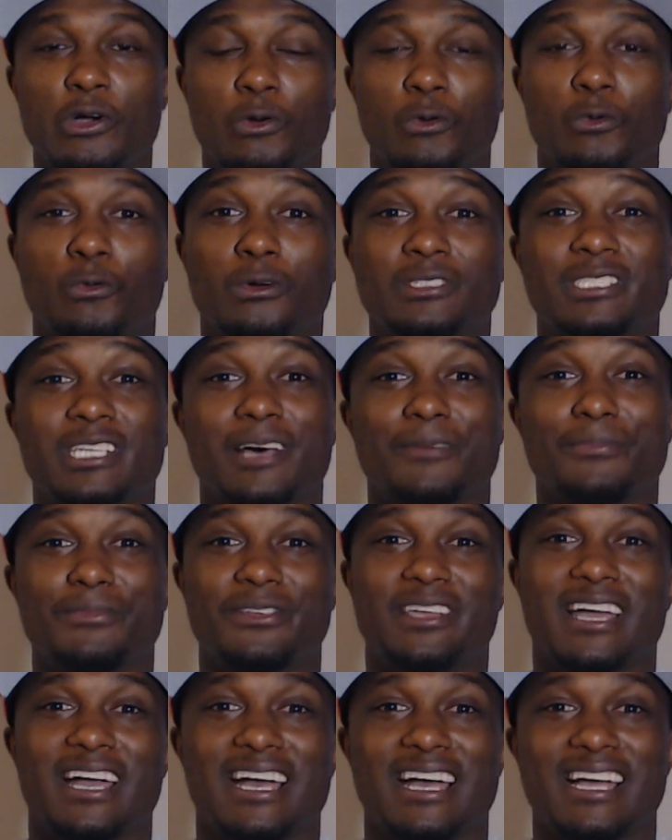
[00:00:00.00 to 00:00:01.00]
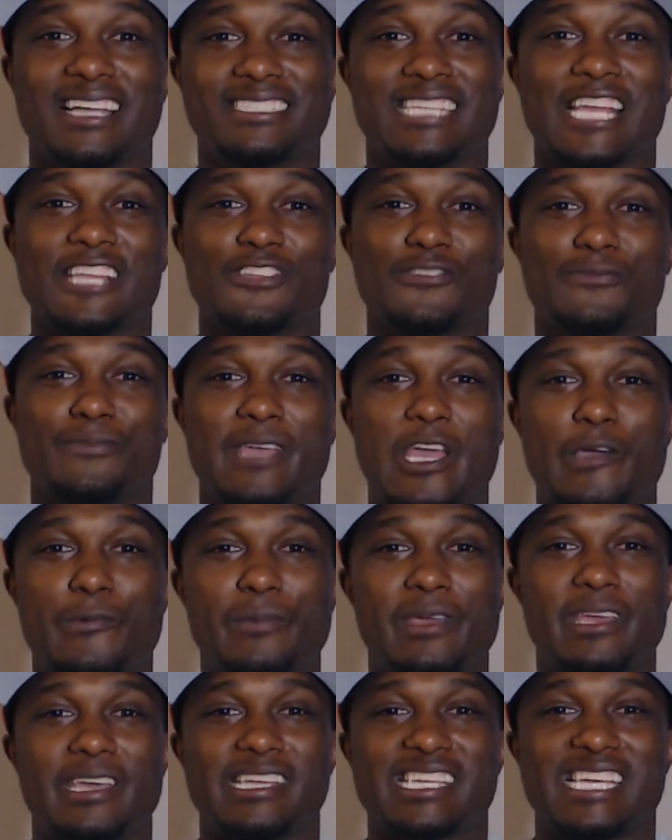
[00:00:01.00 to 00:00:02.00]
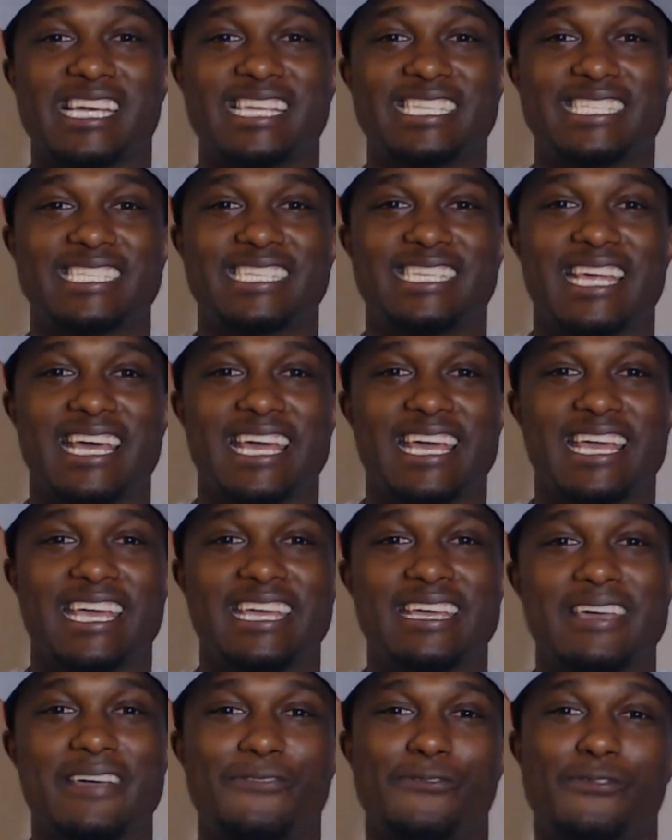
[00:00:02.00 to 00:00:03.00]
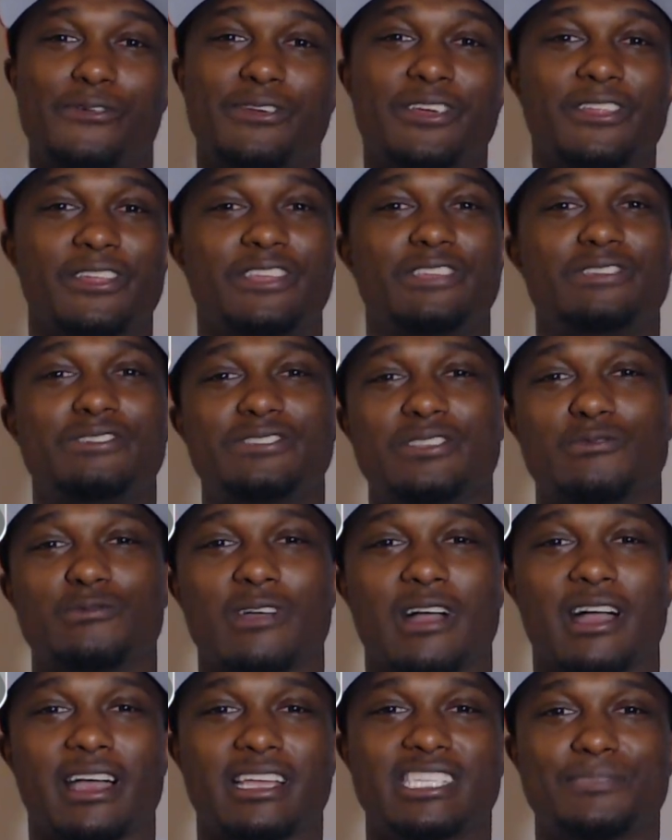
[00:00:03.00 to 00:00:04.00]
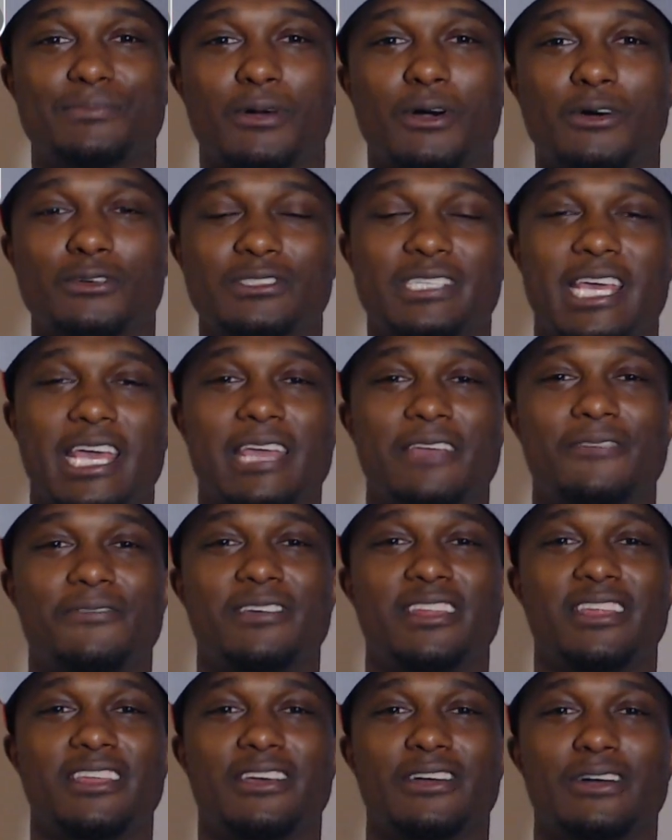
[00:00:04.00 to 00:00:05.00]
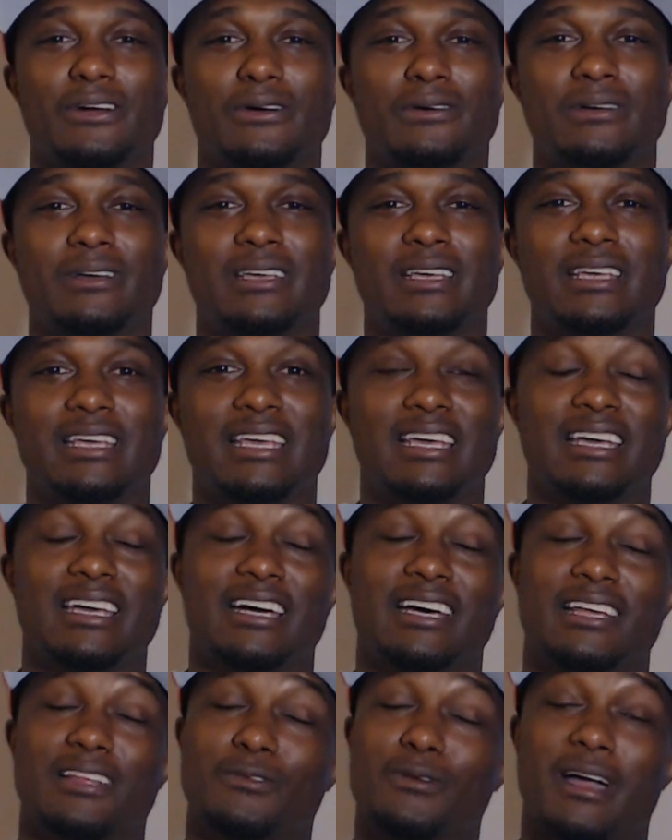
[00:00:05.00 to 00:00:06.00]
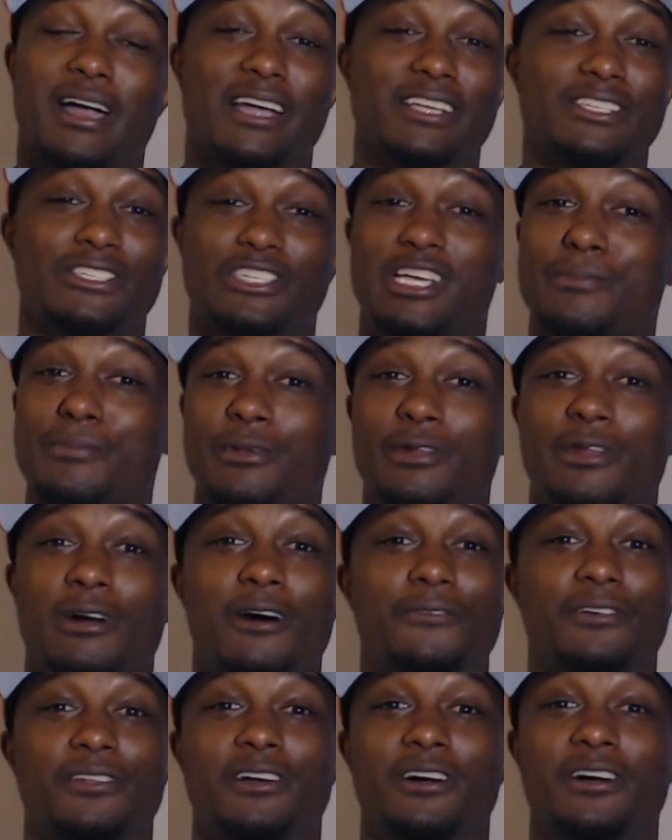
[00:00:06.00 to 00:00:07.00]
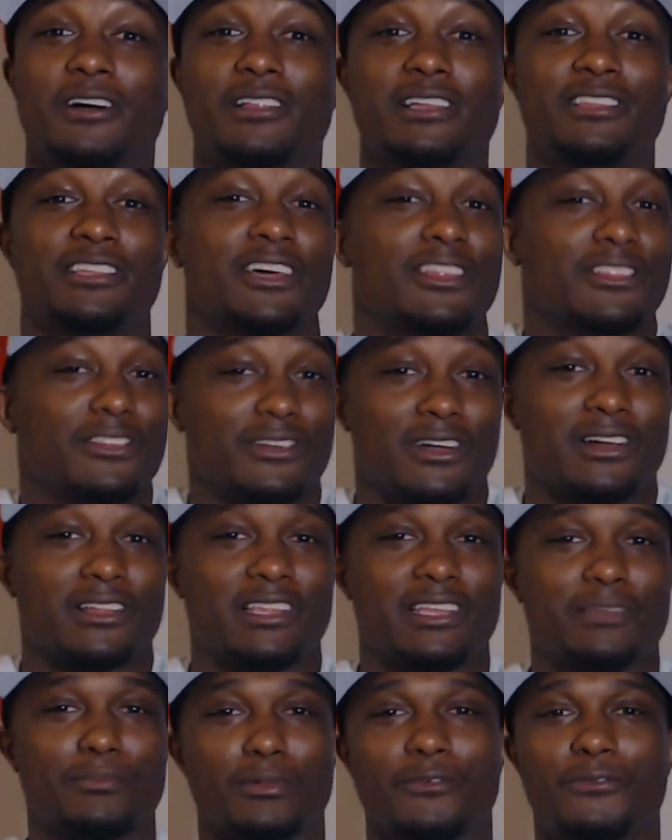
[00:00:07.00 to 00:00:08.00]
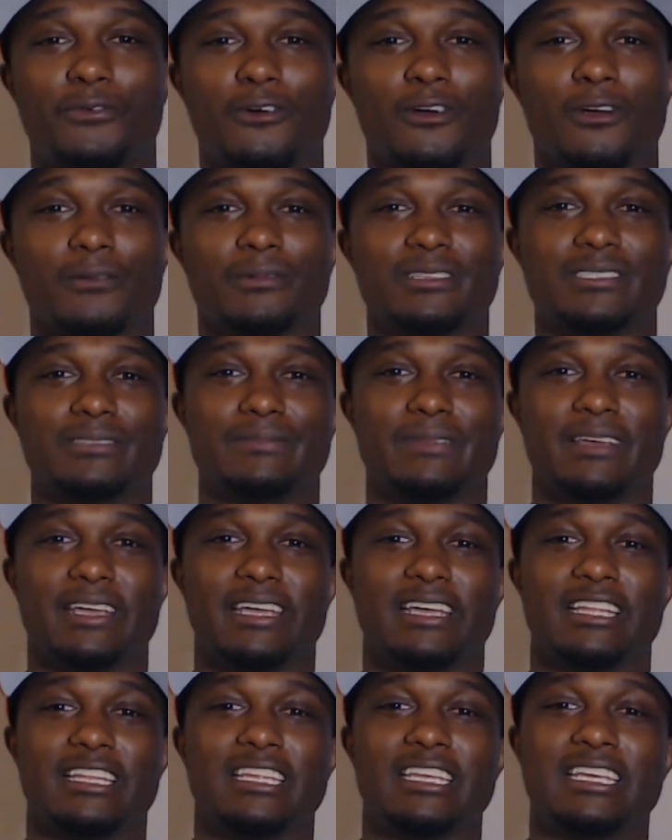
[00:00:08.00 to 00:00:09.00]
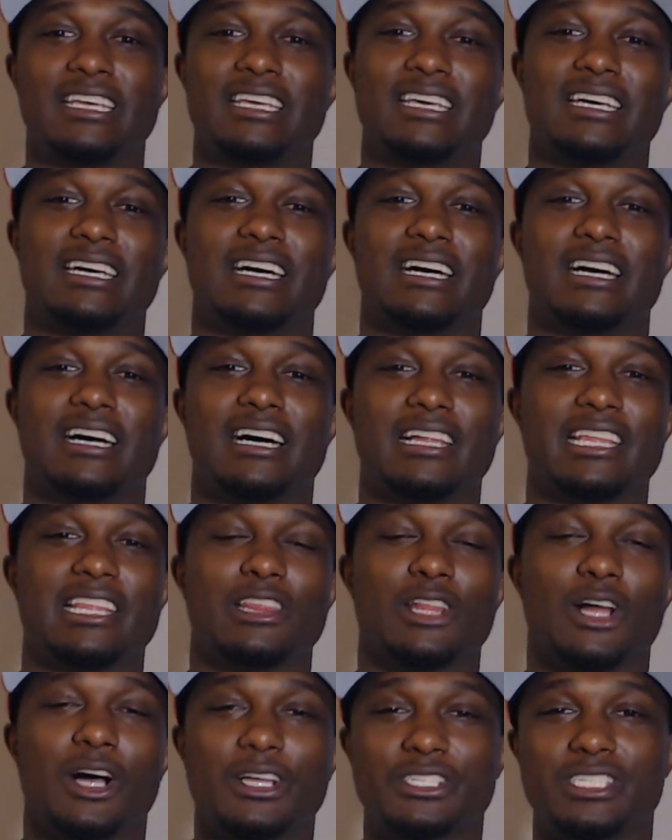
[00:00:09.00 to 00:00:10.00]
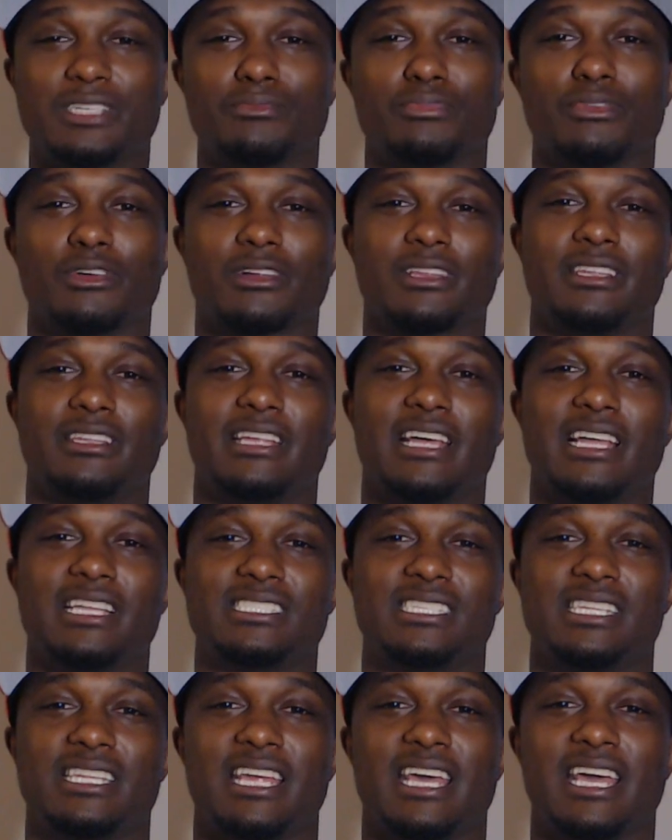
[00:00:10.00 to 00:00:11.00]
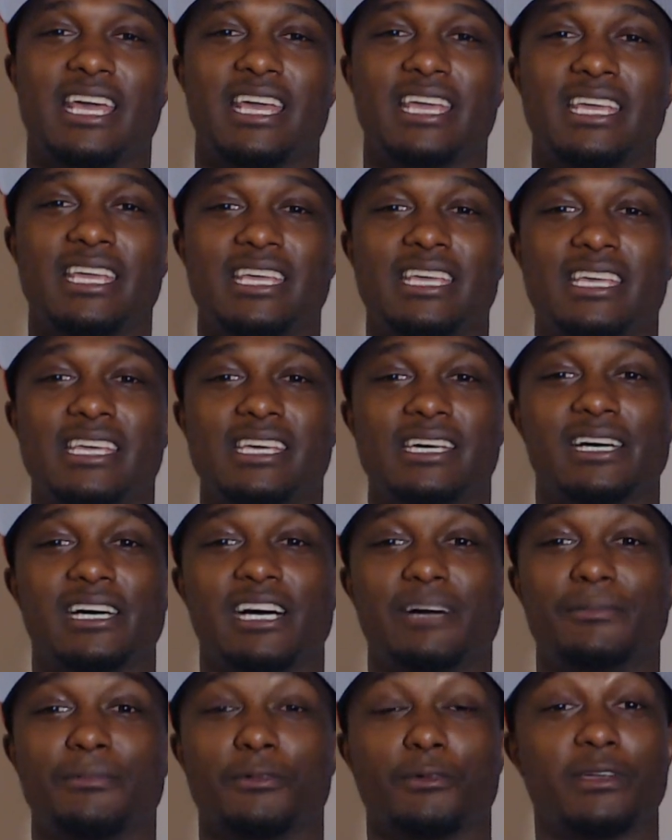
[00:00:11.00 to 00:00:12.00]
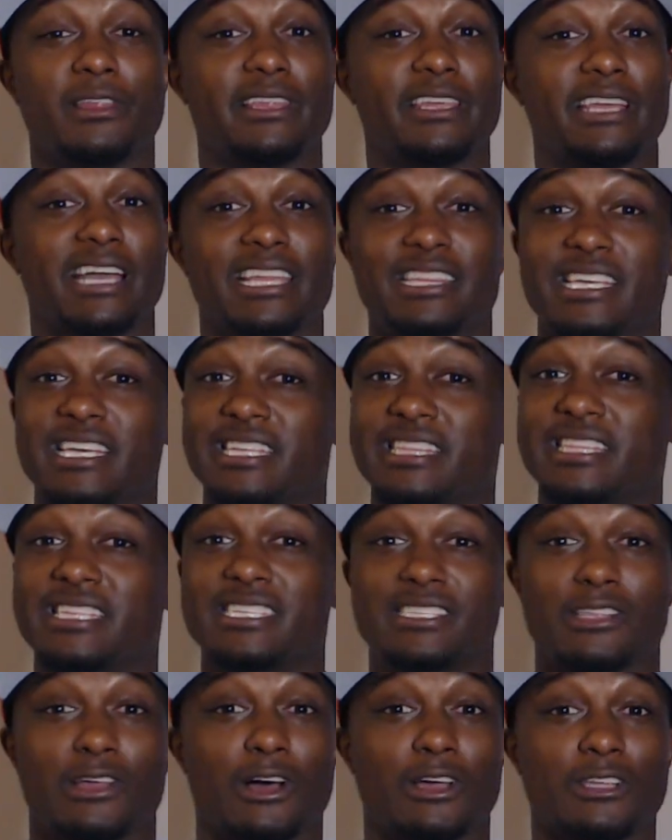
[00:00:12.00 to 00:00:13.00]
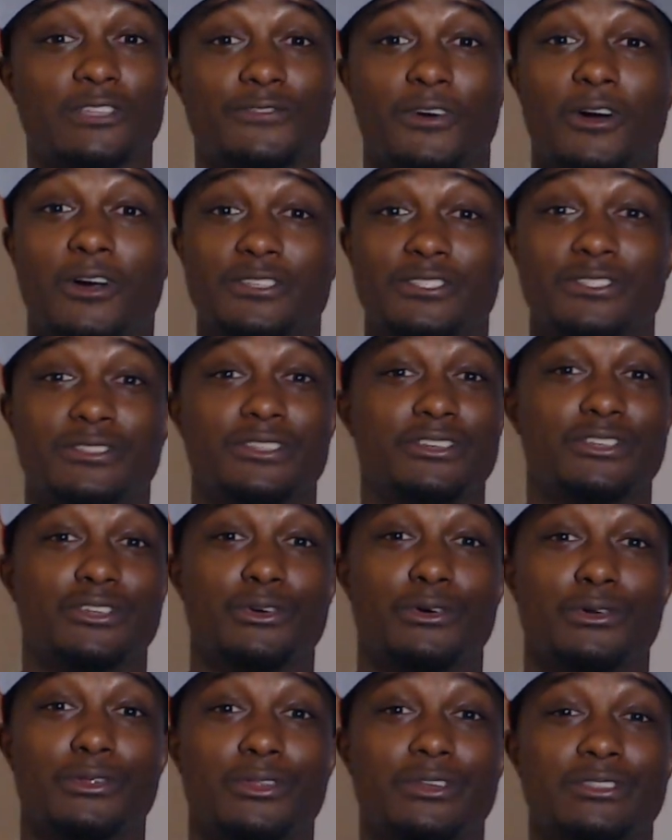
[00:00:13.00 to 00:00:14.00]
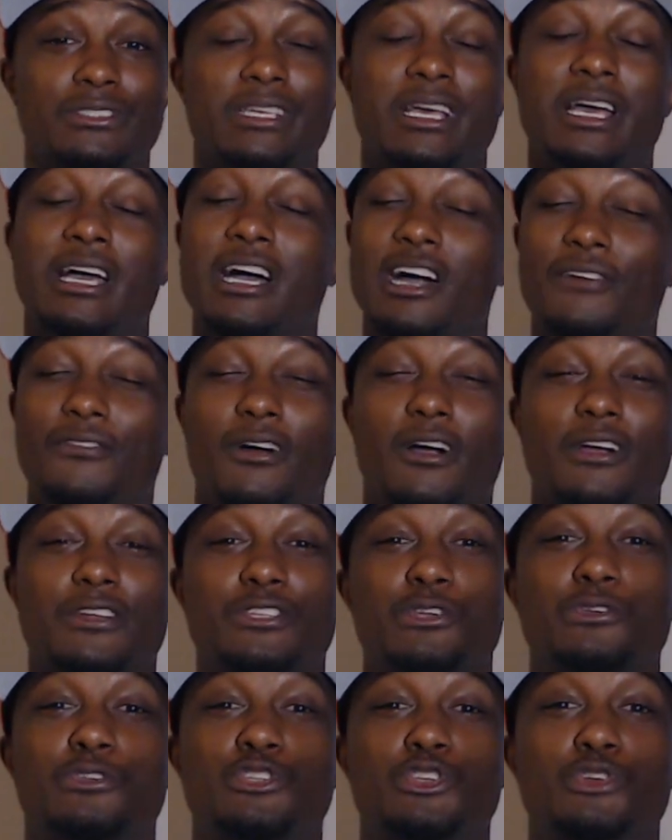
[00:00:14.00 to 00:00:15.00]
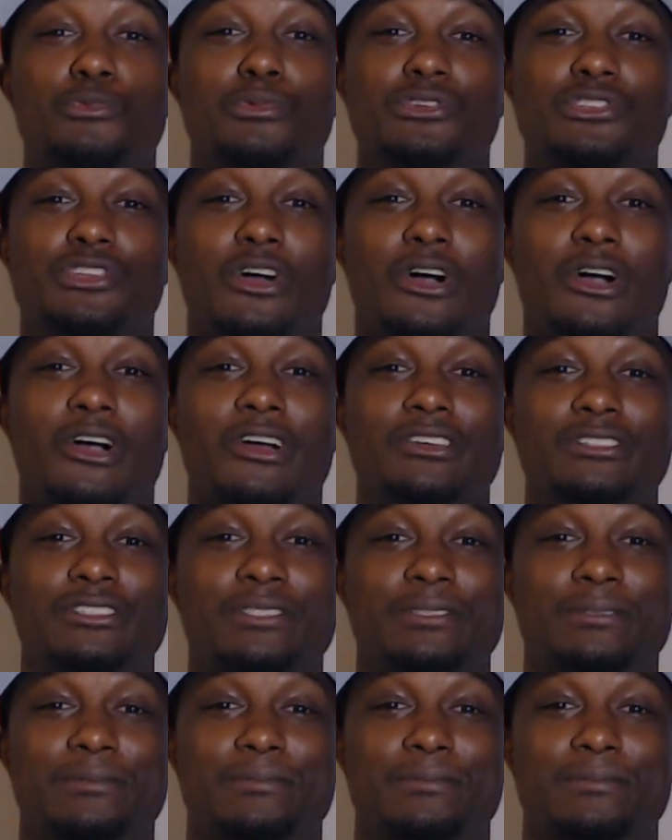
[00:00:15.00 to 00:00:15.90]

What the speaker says: What's up, you guys? Thanks for being with me again today for another Houston Rockets post-game video. The Rockets are coming off another ugly performance, man. They lost to the Brooklyn Nets today. Really, I think this loss falls on the shoulders of our two superstars.